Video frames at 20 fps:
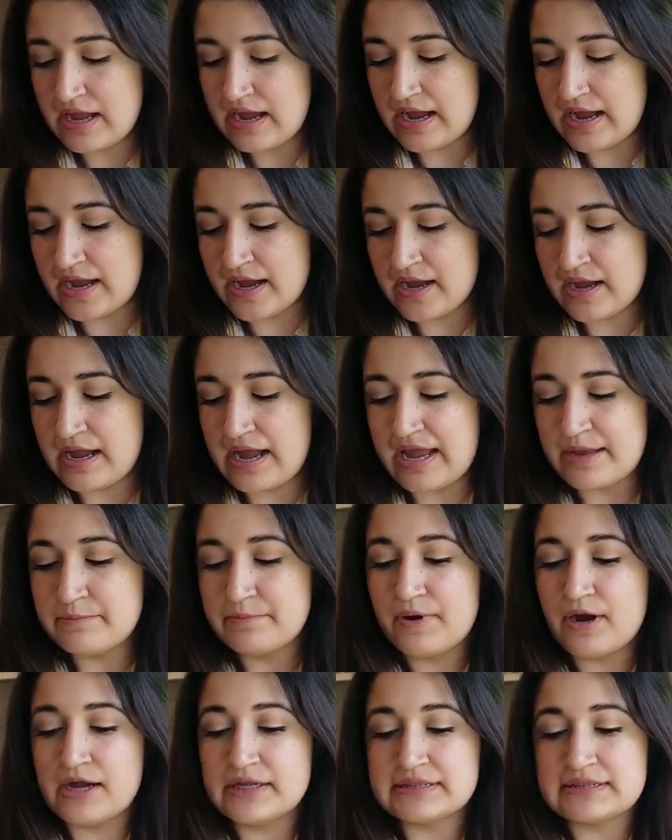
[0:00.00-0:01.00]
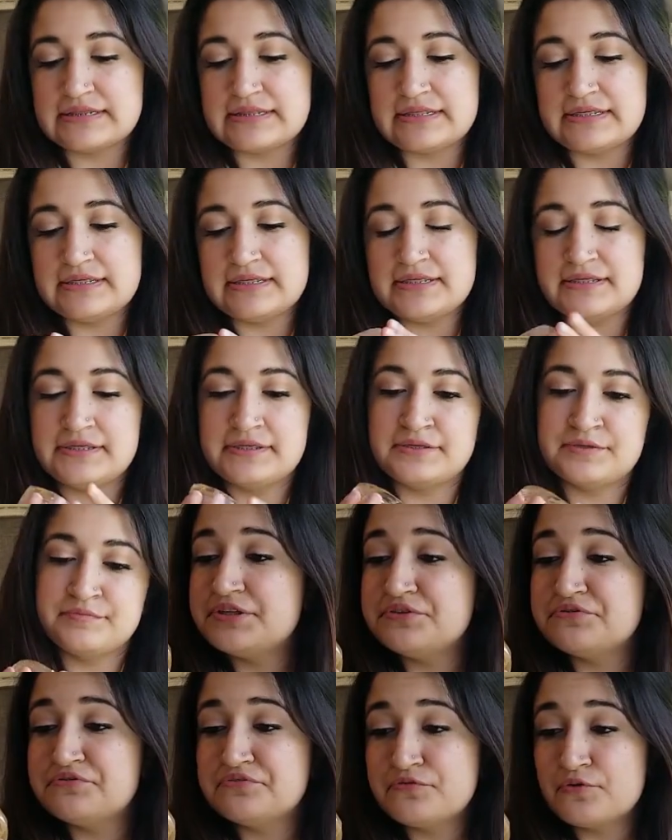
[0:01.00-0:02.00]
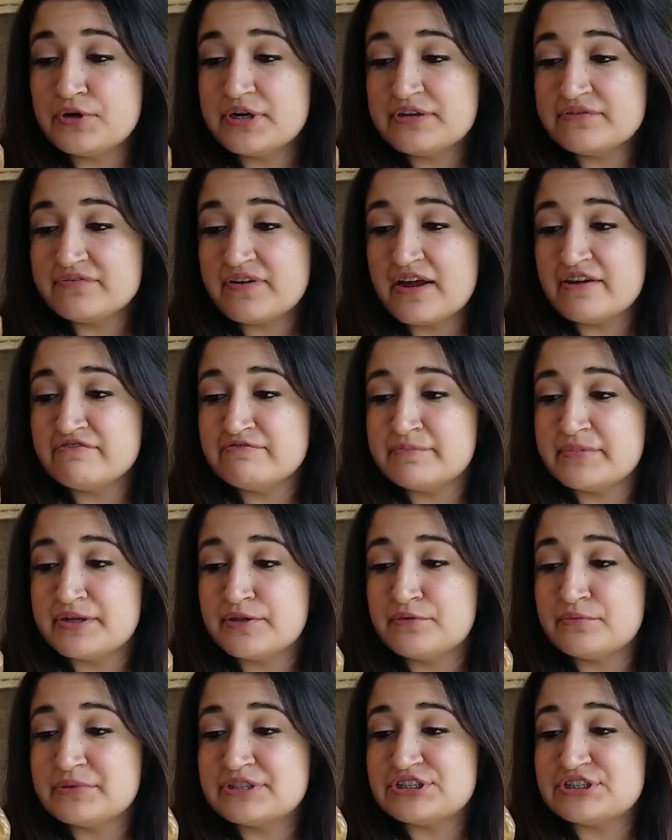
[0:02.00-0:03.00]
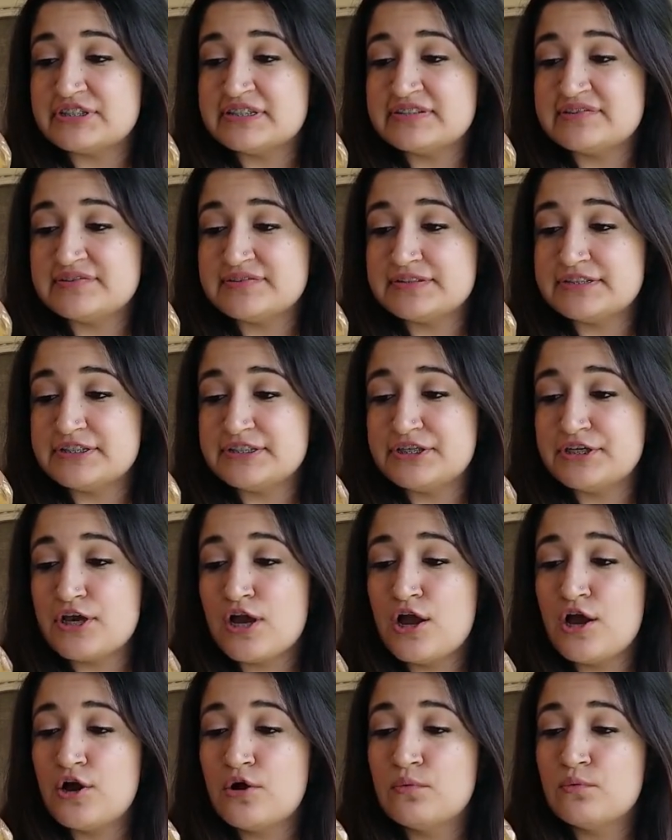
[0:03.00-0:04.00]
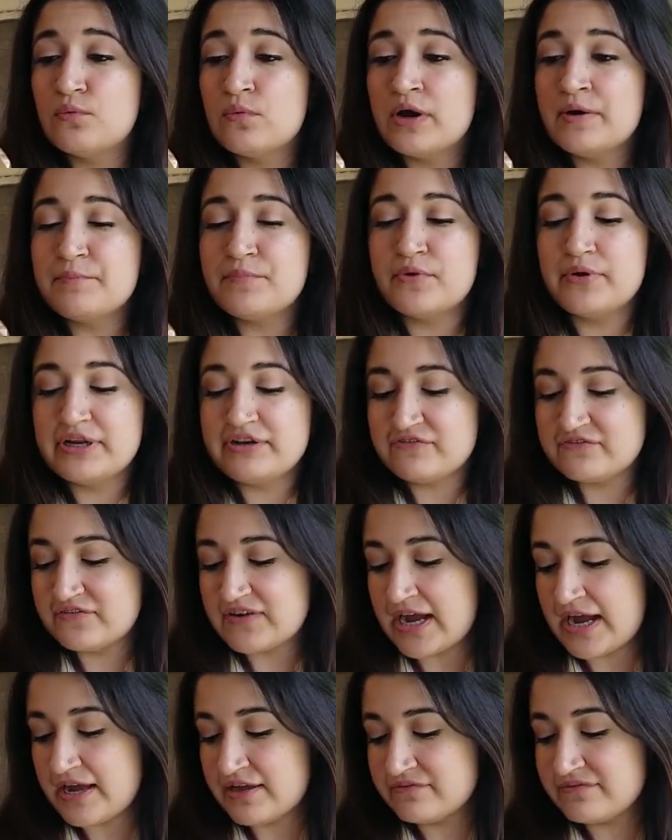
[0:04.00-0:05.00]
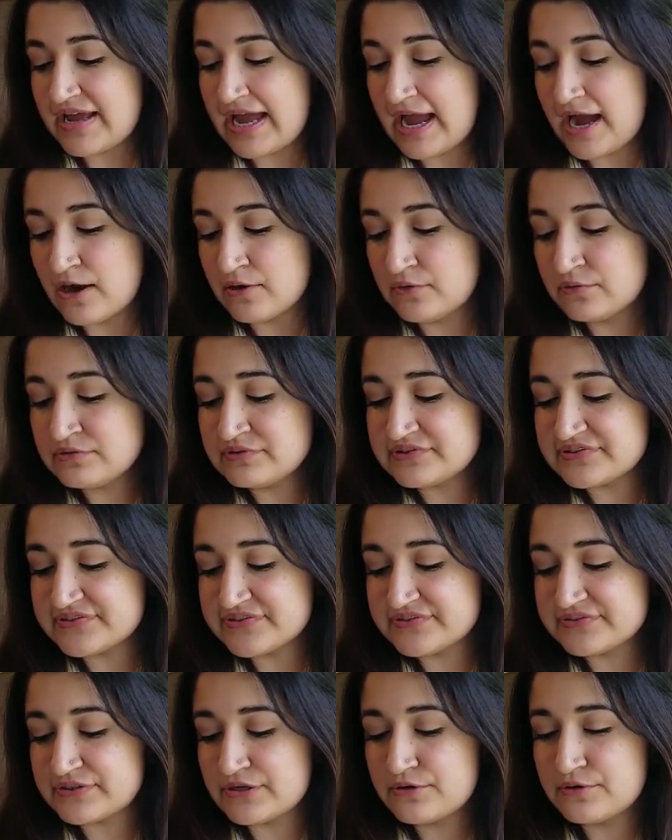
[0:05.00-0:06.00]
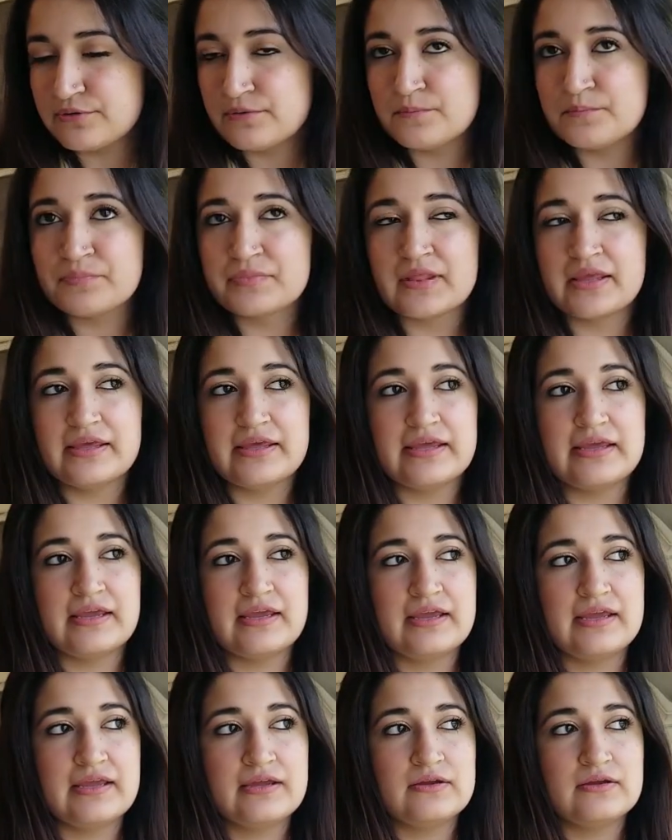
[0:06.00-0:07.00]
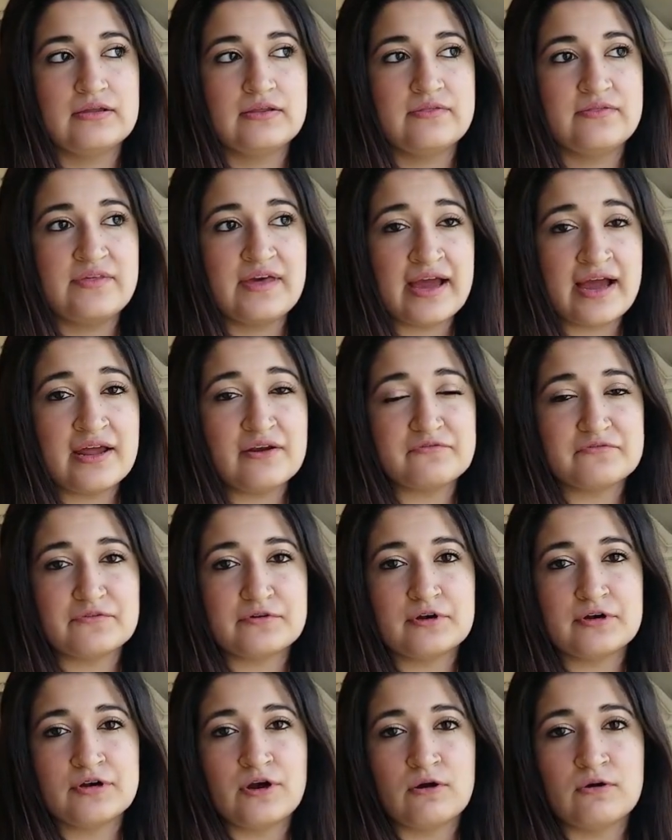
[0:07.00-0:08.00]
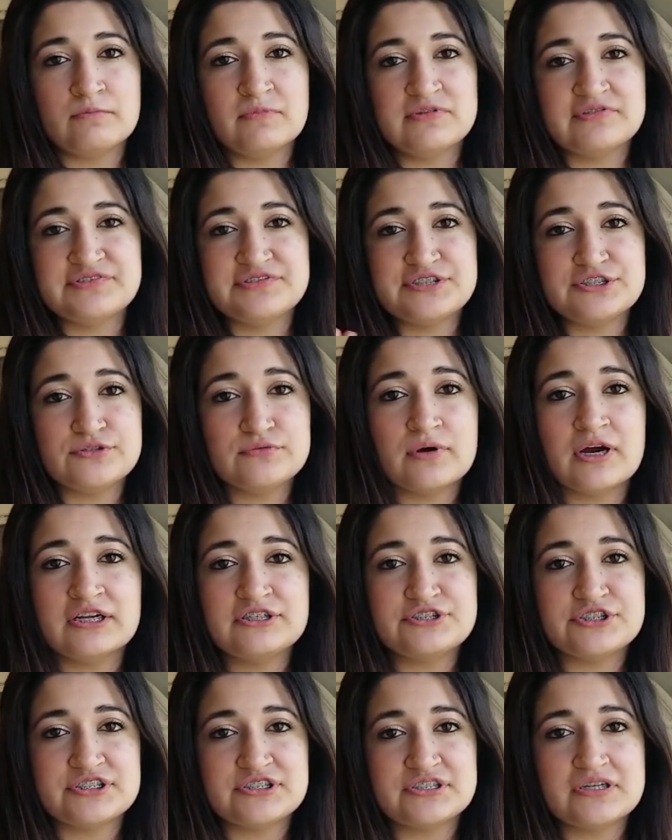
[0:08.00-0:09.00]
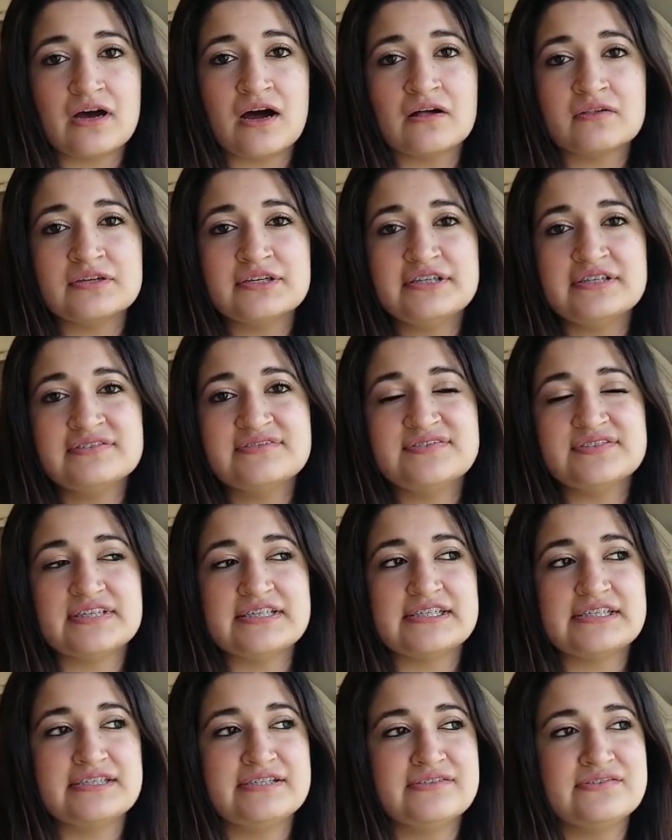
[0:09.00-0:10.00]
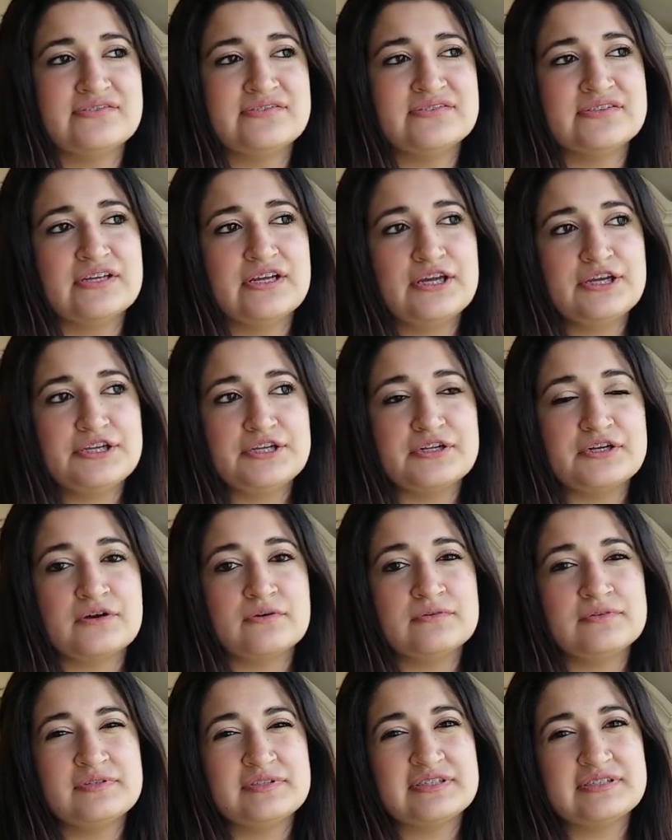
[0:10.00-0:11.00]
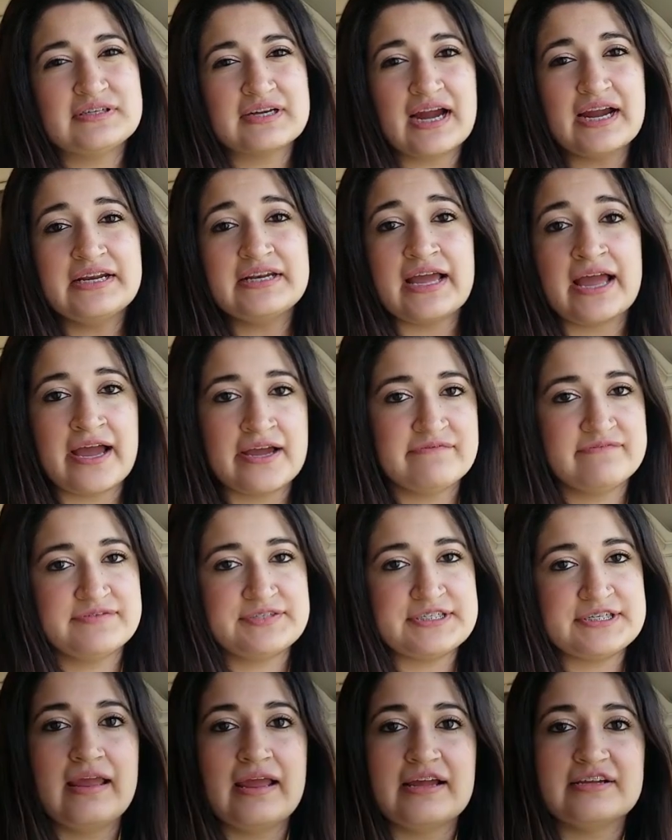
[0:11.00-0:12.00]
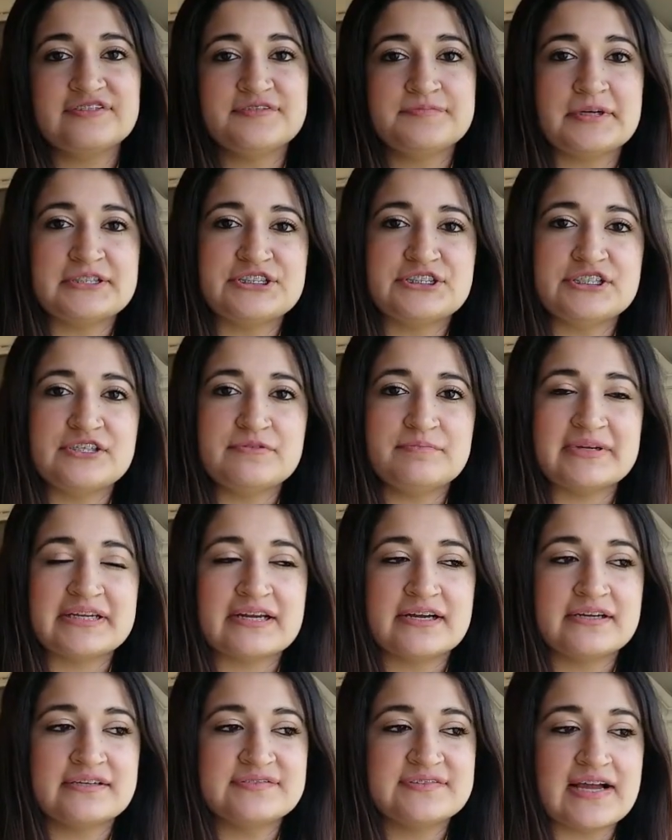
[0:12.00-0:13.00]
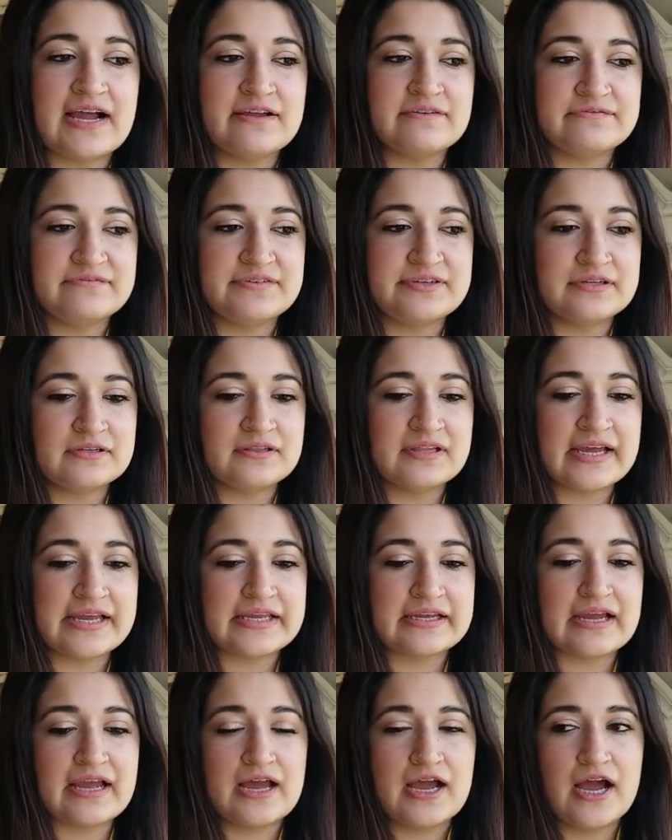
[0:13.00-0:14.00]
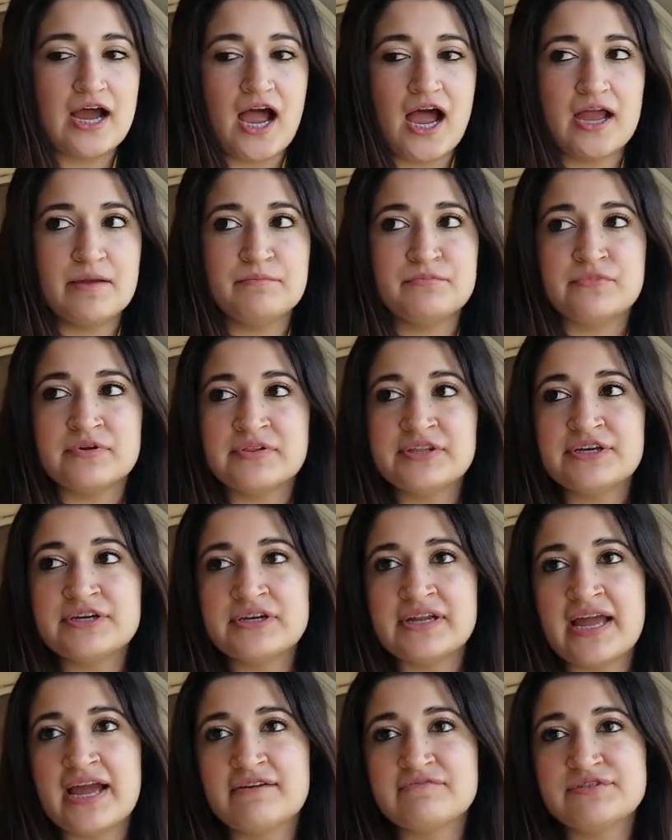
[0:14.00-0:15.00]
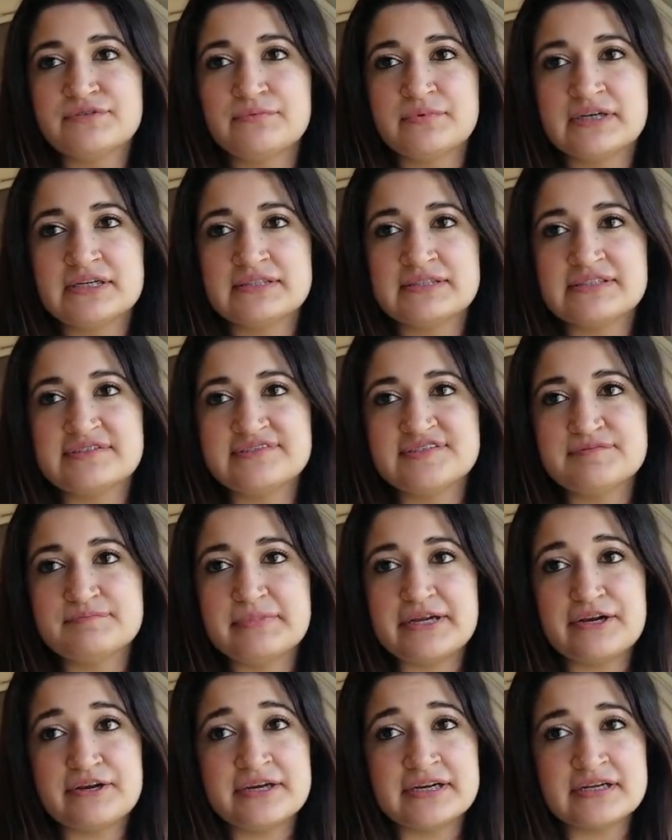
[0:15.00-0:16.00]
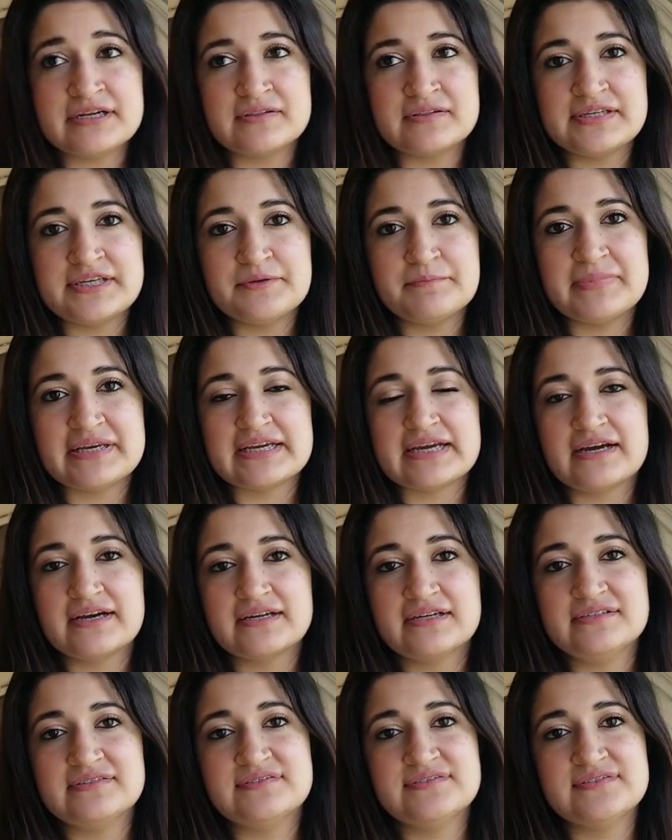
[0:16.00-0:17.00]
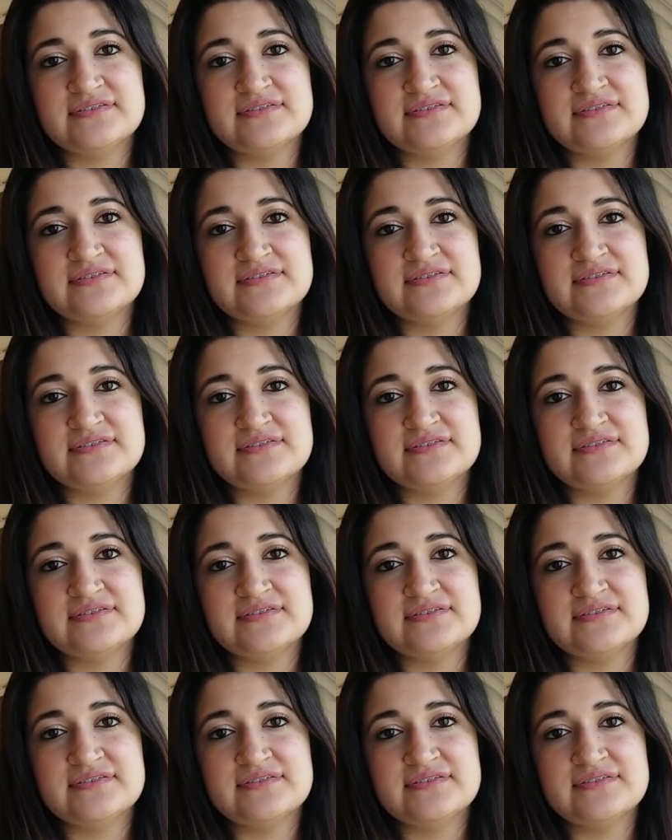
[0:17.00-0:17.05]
I bought the 45 mil, which is the 1.5 ounce. So that for almost $200 is, you know, kind of hefty, especially because I feel like I'm really going to have to wear this sparingly because,